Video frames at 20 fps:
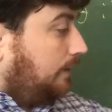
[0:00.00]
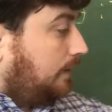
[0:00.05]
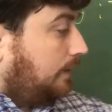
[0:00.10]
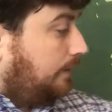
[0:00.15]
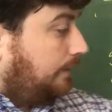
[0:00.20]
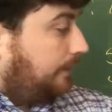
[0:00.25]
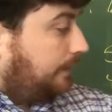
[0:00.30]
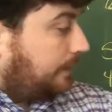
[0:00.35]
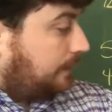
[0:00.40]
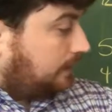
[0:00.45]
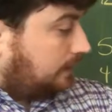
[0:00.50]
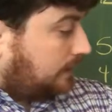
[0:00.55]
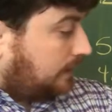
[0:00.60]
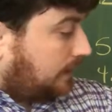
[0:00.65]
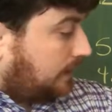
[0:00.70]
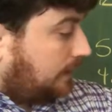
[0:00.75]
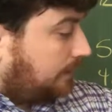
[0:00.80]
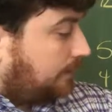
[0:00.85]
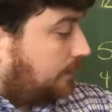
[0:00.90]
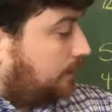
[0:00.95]
4/5
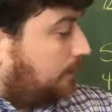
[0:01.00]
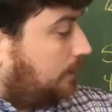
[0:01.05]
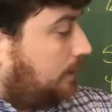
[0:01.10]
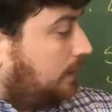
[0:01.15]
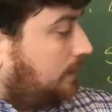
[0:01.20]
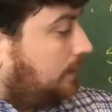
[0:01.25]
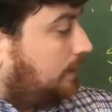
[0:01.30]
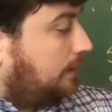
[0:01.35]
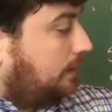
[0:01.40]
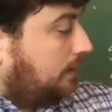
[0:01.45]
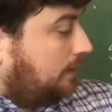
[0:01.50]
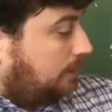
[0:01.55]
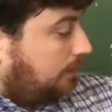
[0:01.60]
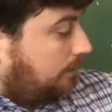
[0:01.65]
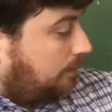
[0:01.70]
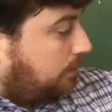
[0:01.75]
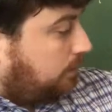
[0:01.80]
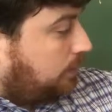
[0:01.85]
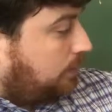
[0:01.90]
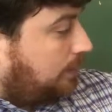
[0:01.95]
times 1
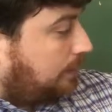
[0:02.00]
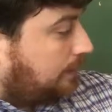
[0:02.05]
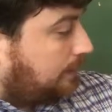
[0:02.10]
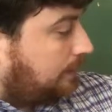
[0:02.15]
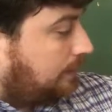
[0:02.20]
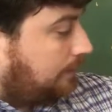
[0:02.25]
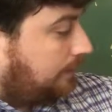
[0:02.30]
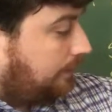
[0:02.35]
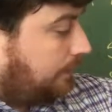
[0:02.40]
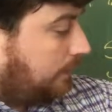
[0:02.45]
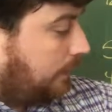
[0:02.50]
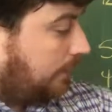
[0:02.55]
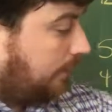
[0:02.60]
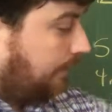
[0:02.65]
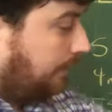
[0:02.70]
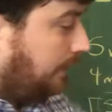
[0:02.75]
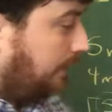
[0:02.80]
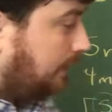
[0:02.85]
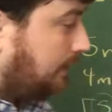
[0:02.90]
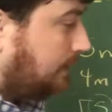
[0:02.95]
plus
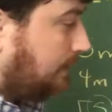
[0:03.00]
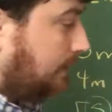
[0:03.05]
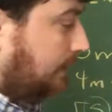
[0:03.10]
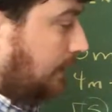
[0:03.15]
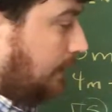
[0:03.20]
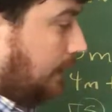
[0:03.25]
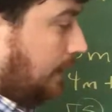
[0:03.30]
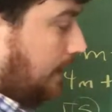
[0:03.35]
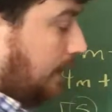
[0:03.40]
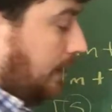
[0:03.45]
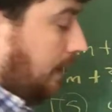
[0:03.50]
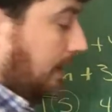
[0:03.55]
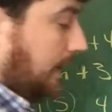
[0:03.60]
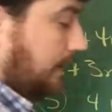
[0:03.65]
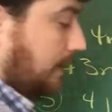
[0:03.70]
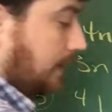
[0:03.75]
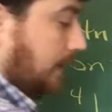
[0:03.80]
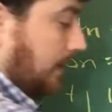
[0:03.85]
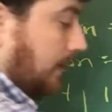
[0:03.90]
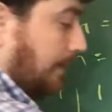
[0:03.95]
4/5
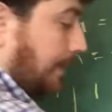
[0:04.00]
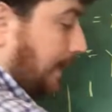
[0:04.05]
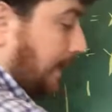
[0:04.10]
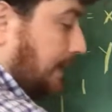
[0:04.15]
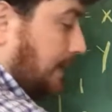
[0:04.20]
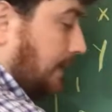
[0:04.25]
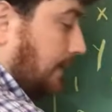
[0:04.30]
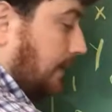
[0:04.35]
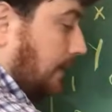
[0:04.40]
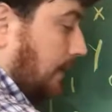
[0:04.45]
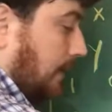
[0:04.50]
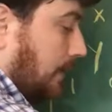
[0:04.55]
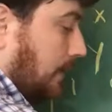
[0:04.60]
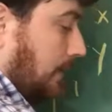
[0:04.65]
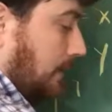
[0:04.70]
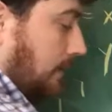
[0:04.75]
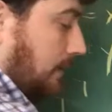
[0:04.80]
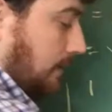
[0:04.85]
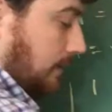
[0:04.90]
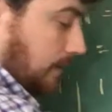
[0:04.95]
is going to be
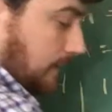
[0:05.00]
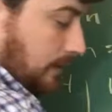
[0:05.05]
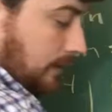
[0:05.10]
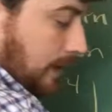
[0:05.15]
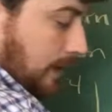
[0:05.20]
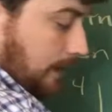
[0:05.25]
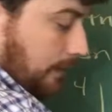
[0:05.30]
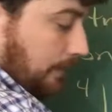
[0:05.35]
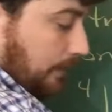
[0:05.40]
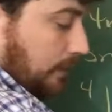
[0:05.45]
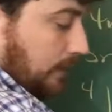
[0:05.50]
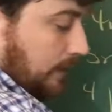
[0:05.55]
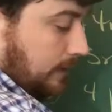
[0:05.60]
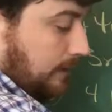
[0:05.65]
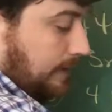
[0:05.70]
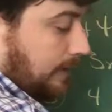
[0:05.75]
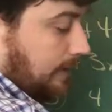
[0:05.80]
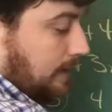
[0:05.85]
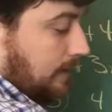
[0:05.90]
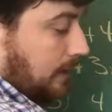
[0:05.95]
0. Negative
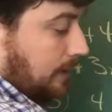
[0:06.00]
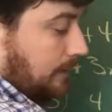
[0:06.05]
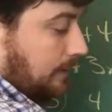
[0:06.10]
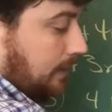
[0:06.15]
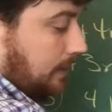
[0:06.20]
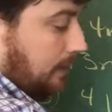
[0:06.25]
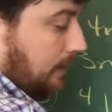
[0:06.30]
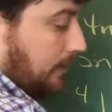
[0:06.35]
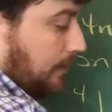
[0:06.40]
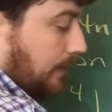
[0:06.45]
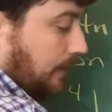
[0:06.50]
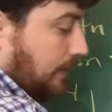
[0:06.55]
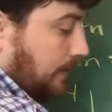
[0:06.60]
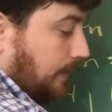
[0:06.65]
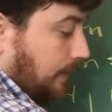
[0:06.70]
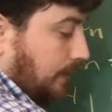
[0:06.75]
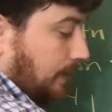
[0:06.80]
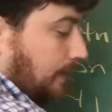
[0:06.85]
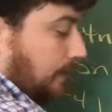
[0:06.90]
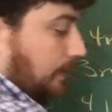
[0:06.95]
4/5 times 0
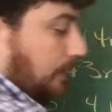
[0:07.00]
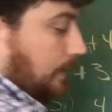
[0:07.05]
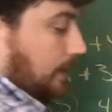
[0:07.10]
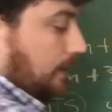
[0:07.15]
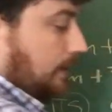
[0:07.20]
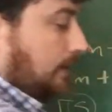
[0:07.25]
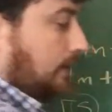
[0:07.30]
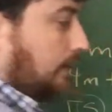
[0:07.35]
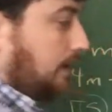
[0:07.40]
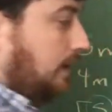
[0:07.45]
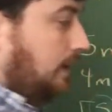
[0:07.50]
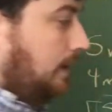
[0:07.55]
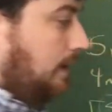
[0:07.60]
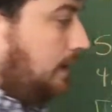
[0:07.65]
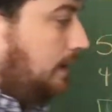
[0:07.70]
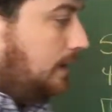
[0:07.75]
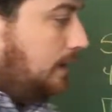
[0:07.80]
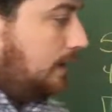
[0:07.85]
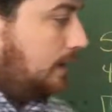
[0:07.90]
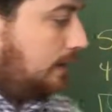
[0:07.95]
plus 1 is 1.
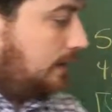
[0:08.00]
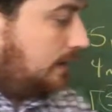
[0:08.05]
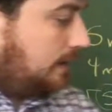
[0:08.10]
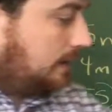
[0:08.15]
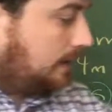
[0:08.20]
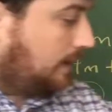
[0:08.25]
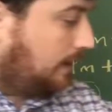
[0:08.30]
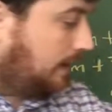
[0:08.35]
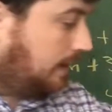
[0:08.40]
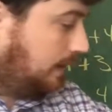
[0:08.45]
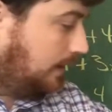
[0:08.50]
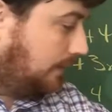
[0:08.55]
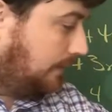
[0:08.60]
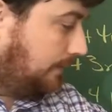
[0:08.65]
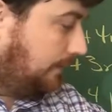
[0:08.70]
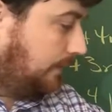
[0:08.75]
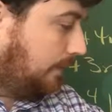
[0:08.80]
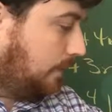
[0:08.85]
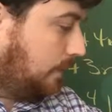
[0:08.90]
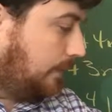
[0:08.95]

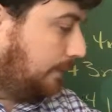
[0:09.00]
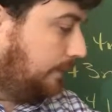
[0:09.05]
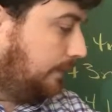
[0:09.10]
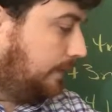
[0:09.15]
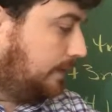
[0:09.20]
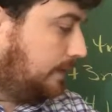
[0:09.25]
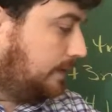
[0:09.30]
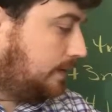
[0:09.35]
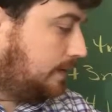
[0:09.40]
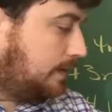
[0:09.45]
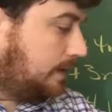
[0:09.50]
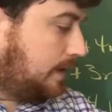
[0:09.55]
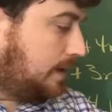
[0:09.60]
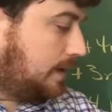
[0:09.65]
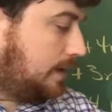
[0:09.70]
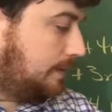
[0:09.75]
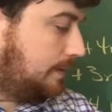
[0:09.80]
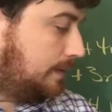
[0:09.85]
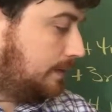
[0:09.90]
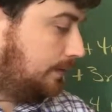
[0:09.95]
Negative 4/5
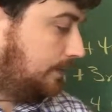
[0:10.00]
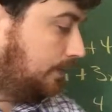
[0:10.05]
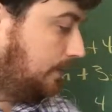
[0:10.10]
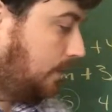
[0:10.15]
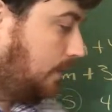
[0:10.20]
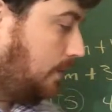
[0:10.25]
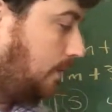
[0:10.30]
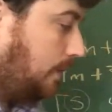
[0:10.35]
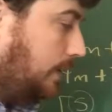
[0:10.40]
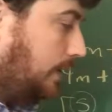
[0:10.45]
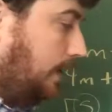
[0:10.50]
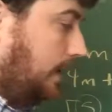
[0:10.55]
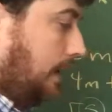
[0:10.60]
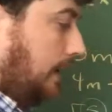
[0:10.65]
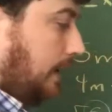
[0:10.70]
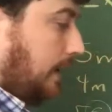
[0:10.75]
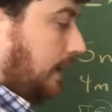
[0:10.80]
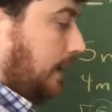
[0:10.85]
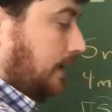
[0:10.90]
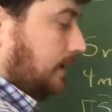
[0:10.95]
times 4
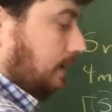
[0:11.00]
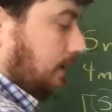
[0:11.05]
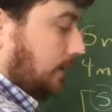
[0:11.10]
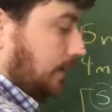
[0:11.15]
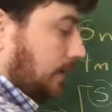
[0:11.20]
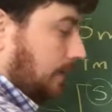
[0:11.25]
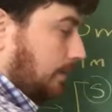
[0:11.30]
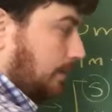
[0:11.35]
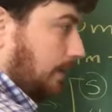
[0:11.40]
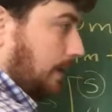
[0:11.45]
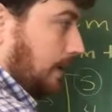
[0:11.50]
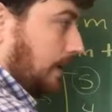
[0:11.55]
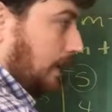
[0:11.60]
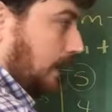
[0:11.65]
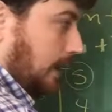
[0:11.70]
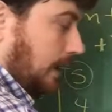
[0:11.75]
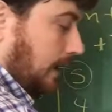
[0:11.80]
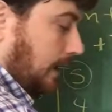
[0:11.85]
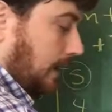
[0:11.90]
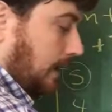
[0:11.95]
is going to be
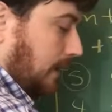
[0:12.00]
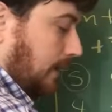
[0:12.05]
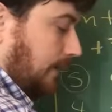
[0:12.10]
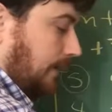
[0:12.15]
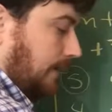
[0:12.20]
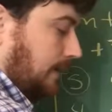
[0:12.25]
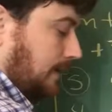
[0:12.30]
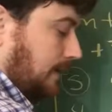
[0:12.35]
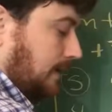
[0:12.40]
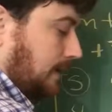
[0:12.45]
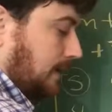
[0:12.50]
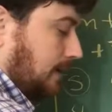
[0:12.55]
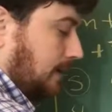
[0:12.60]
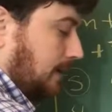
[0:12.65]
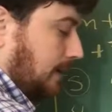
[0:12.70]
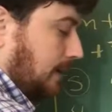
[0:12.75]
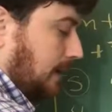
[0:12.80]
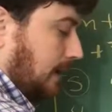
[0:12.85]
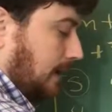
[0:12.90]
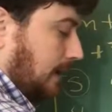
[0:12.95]
negative
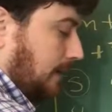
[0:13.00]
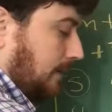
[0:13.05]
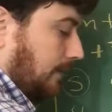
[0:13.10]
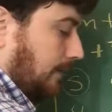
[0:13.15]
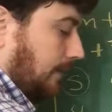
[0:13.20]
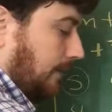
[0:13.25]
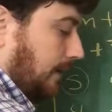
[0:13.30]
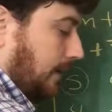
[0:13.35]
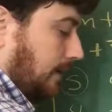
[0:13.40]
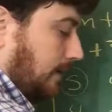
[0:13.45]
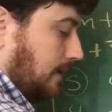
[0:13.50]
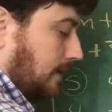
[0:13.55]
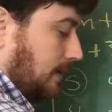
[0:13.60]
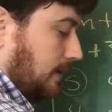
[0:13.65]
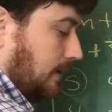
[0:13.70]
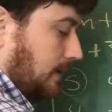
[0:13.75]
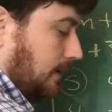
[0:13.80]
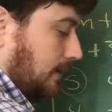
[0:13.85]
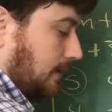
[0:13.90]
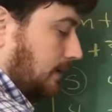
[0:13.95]

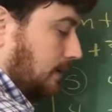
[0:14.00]
16/5